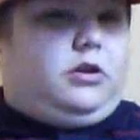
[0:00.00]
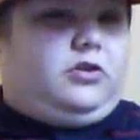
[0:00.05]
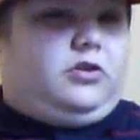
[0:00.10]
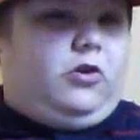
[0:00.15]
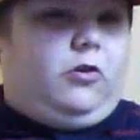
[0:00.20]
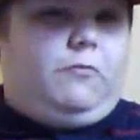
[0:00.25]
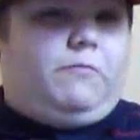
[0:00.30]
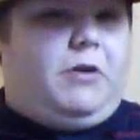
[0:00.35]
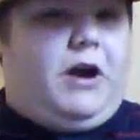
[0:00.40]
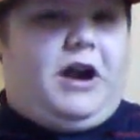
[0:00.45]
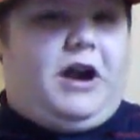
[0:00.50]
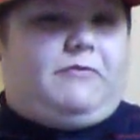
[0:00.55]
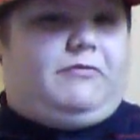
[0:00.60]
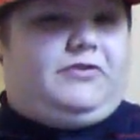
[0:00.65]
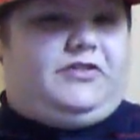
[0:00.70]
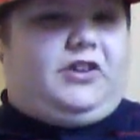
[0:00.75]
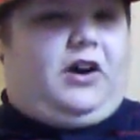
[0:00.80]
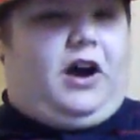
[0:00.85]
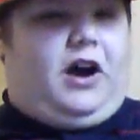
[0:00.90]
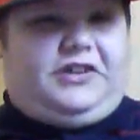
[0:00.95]
Tupac
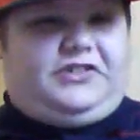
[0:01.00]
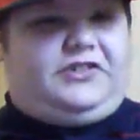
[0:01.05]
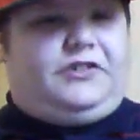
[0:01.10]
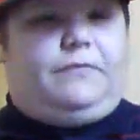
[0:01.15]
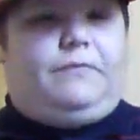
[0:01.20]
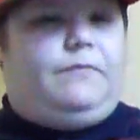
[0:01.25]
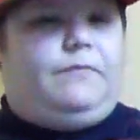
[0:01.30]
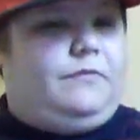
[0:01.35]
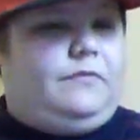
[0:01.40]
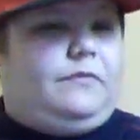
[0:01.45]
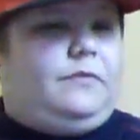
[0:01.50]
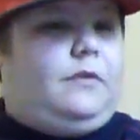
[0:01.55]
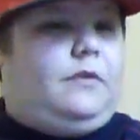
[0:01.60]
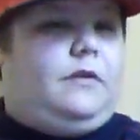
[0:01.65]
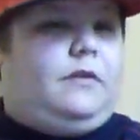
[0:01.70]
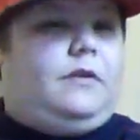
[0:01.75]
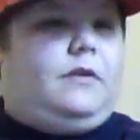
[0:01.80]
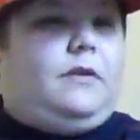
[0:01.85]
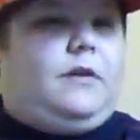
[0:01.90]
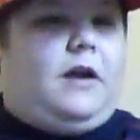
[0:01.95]
was awesome.
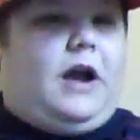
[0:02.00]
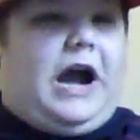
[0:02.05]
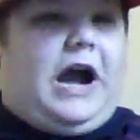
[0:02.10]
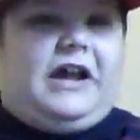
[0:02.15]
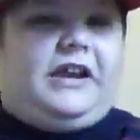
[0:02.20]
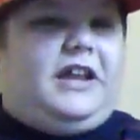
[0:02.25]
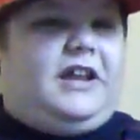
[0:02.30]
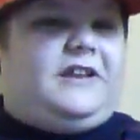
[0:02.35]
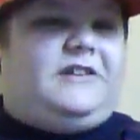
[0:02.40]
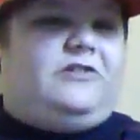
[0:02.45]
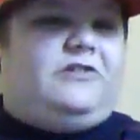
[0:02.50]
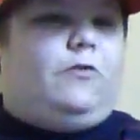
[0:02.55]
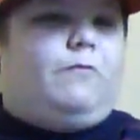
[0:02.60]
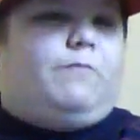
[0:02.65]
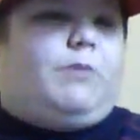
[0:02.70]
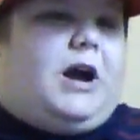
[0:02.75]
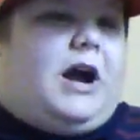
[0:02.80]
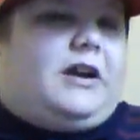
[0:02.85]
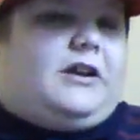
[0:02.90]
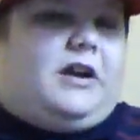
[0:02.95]
I like
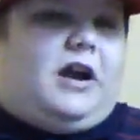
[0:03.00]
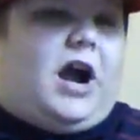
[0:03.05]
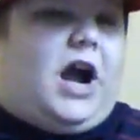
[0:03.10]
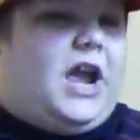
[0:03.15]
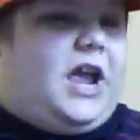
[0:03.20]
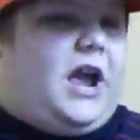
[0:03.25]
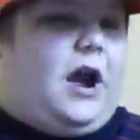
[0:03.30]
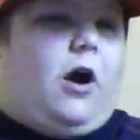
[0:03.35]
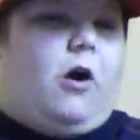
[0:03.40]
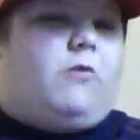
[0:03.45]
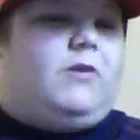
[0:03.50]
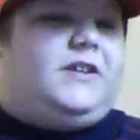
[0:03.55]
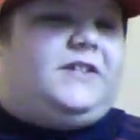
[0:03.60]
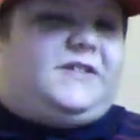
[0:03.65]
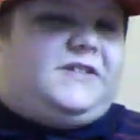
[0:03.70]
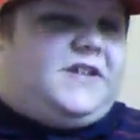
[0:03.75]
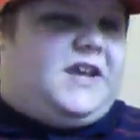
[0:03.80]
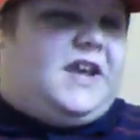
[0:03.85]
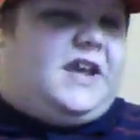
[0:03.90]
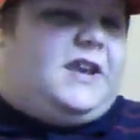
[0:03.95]
Tupac, I
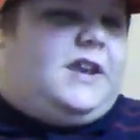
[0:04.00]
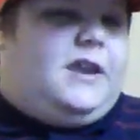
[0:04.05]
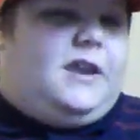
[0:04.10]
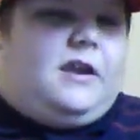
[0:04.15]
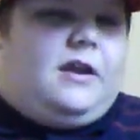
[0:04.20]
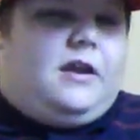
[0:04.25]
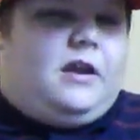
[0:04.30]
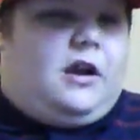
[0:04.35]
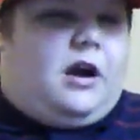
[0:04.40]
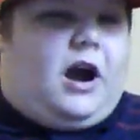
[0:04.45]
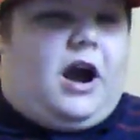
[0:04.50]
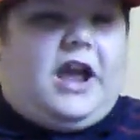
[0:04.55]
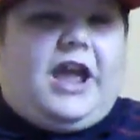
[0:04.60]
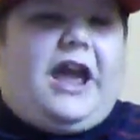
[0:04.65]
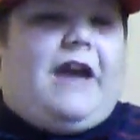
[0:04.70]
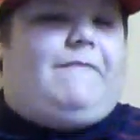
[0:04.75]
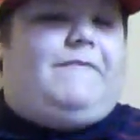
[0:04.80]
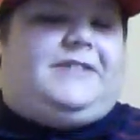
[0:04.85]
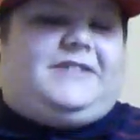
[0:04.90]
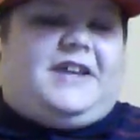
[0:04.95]
always did. I
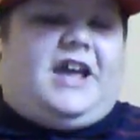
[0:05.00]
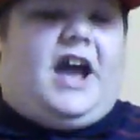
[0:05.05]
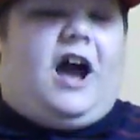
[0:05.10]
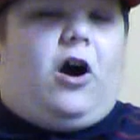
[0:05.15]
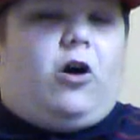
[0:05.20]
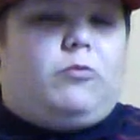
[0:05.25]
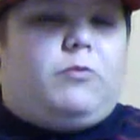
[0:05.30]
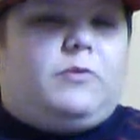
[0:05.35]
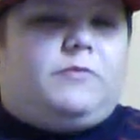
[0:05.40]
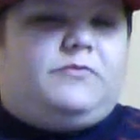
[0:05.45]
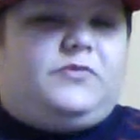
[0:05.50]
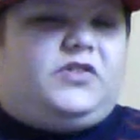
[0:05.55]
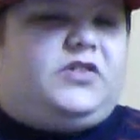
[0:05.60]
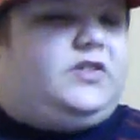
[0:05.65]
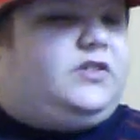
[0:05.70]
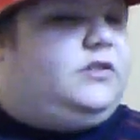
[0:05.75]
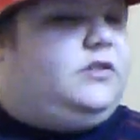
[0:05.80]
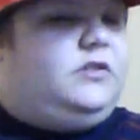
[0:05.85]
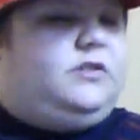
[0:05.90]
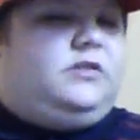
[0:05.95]
have his
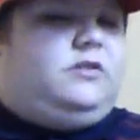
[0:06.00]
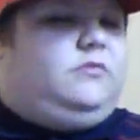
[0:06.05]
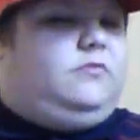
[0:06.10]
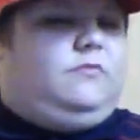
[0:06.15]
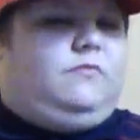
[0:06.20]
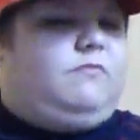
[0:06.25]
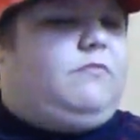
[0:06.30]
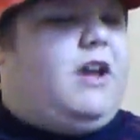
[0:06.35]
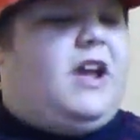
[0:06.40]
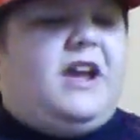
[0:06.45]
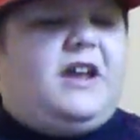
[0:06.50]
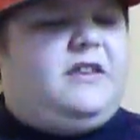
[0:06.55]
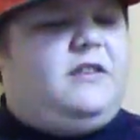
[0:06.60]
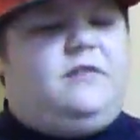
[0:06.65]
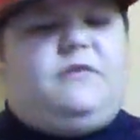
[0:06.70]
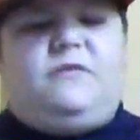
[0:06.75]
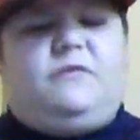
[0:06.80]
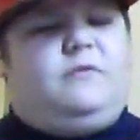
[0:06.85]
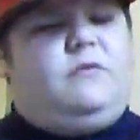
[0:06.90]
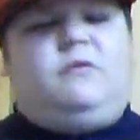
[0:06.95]
albums.
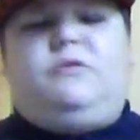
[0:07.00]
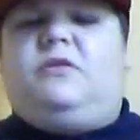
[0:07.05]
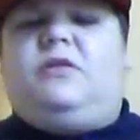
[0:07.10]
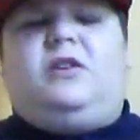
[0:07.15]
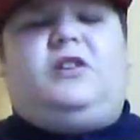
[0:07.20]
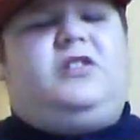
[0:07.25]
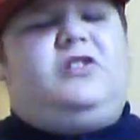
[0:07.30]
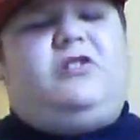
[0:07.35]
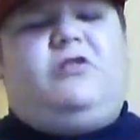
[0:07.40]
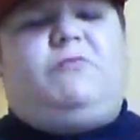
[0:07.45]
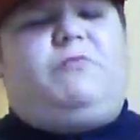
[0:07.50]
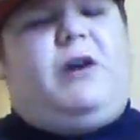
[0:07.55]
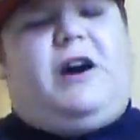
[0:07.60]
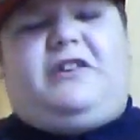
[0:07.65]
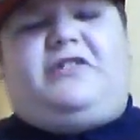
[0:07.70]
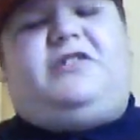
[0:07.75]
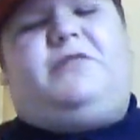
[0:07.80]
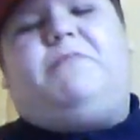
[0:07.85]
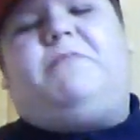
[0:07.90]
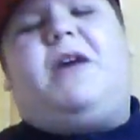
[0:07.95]
Man,
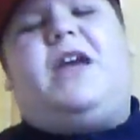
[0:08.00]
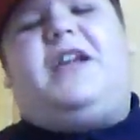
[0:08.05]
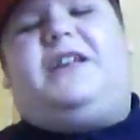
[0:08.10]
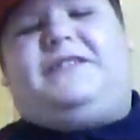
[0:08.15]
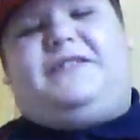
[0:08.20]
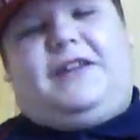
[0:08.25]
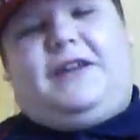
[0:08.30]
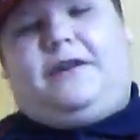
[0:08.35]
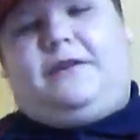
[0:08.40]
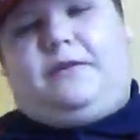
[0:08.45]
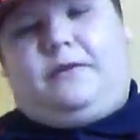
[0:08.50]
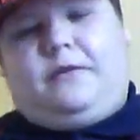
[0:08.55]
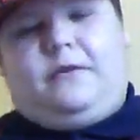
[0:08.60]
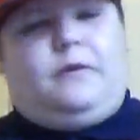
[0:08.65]
Tupac's amazing.